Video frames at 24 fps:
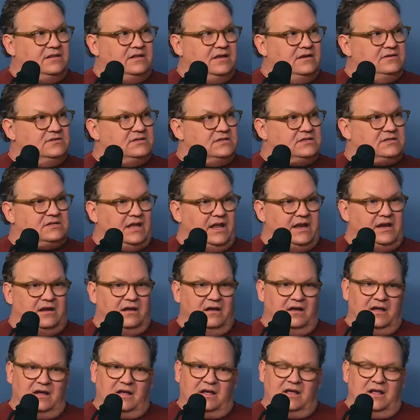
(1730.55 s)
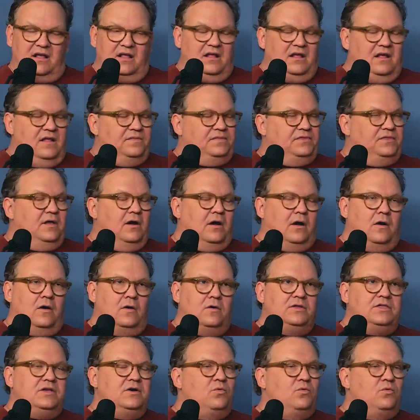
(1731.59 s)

They're just like, men are way more emotional.